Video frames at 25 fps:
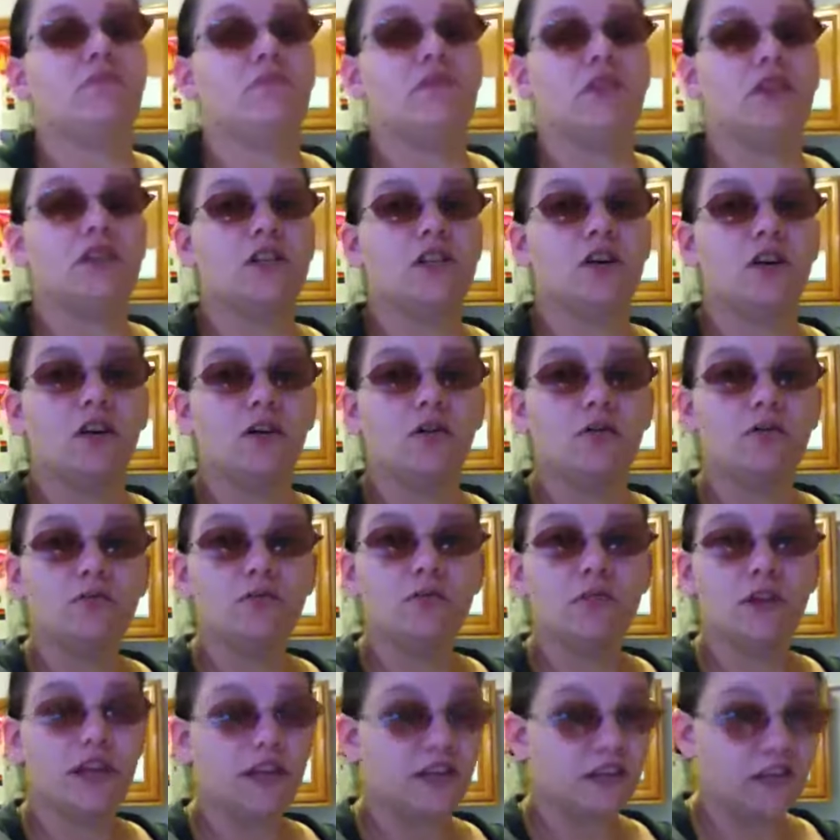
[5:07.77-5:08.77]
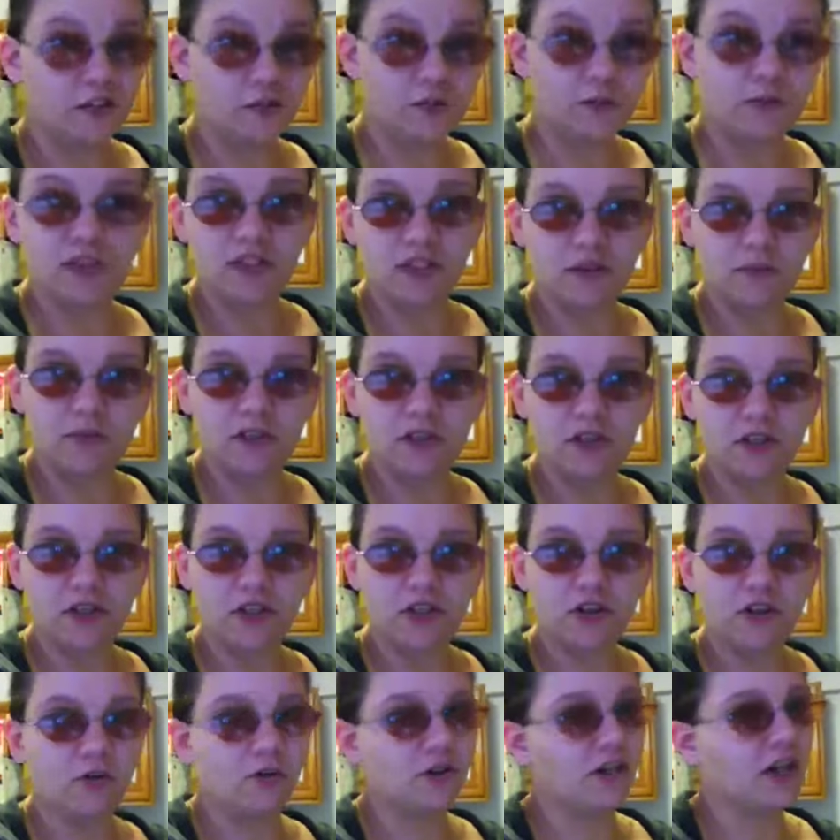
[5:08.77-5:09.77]
you know, it gives me something to
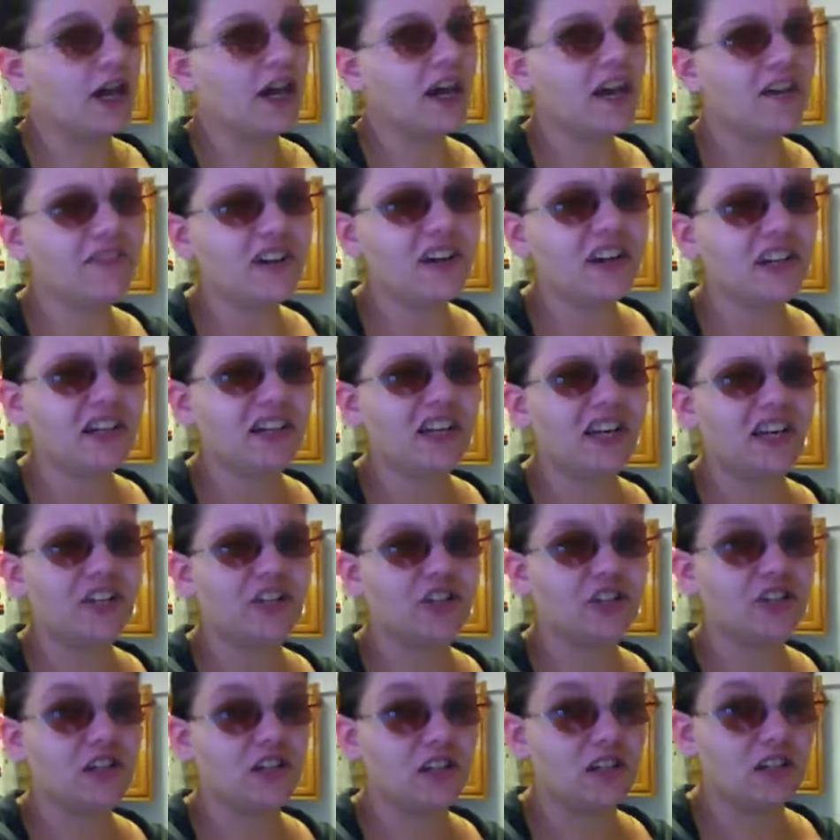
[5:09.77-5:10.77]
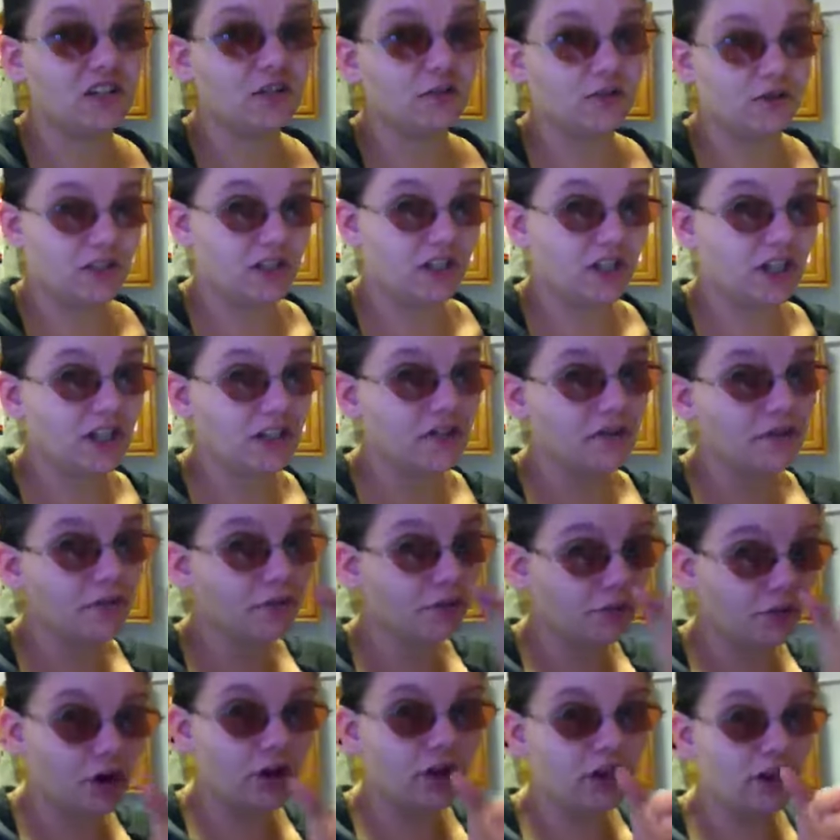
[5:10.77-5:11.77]
do. And I have ADHD, so sitting in
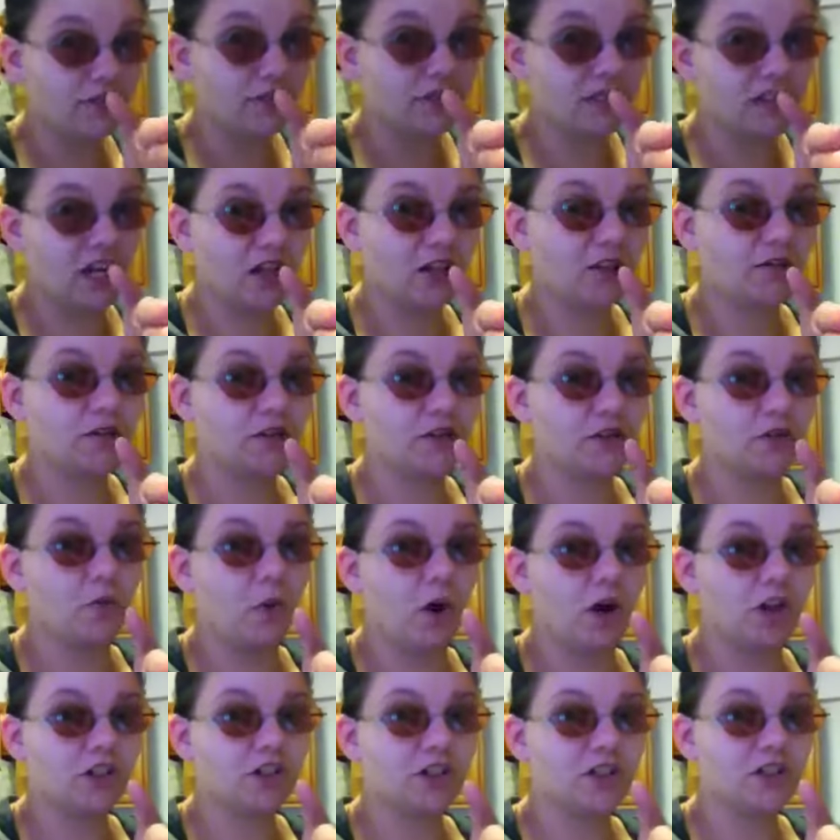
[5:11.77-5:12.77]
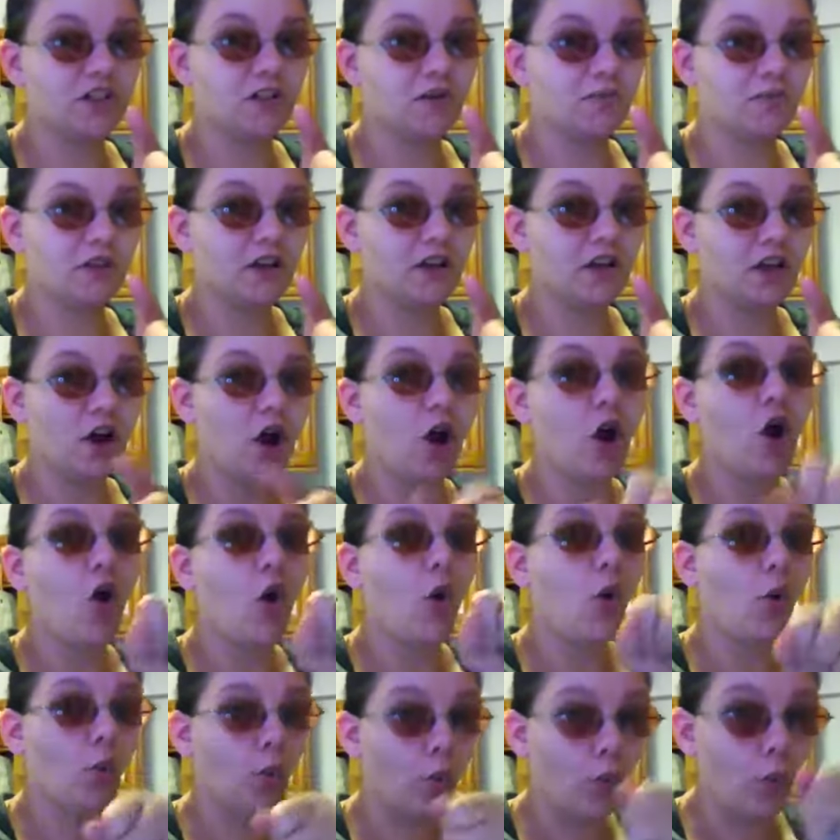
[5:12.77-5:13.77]
front of a television watching something
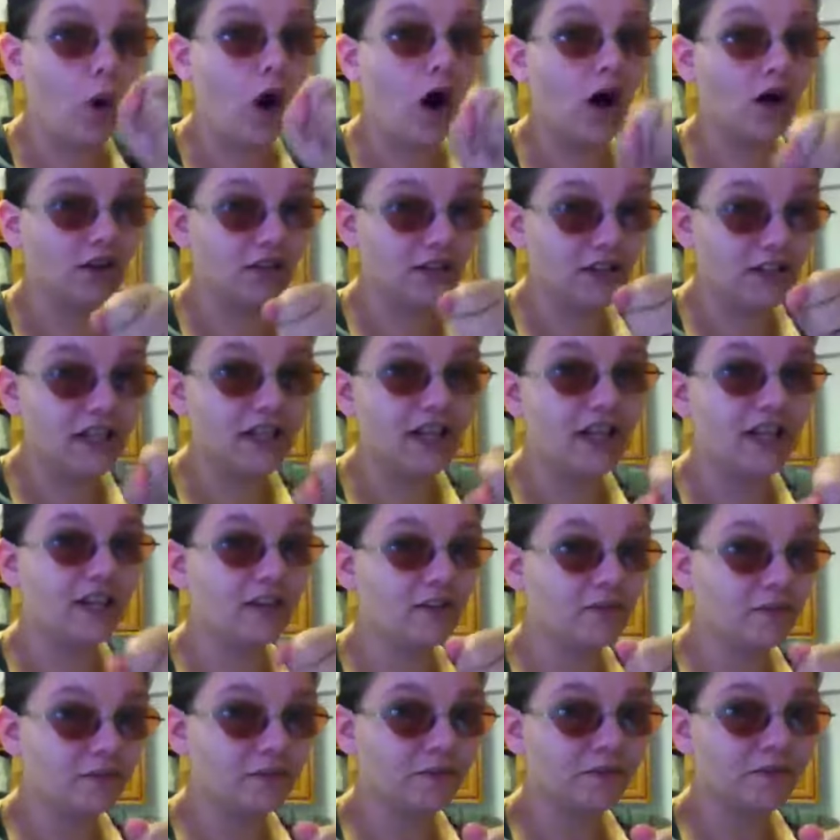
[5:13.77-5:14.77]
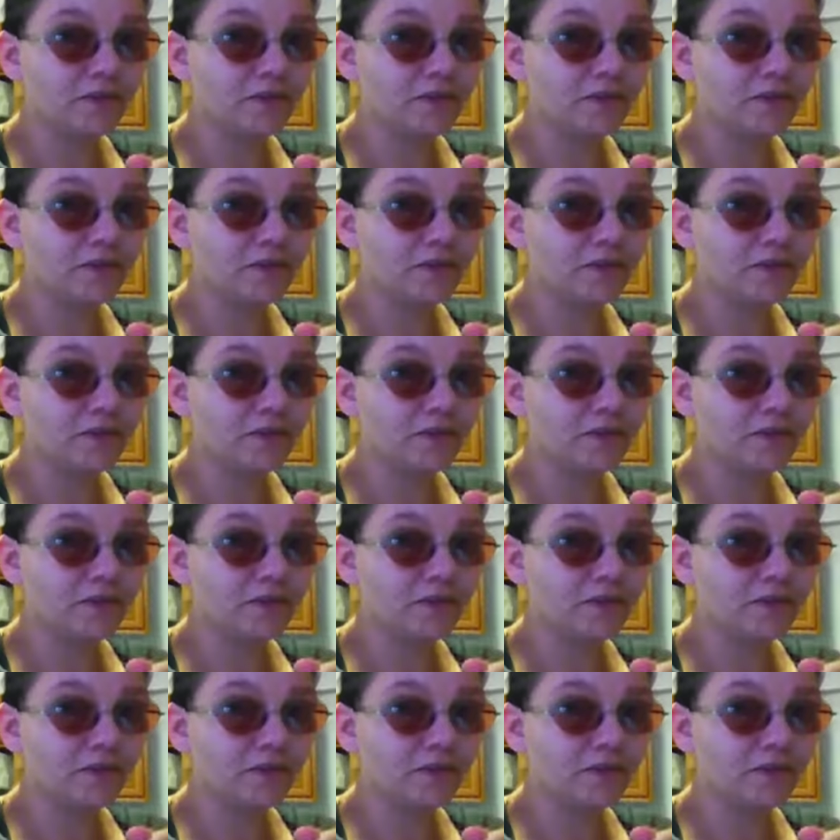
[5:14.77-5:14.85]
while knitting,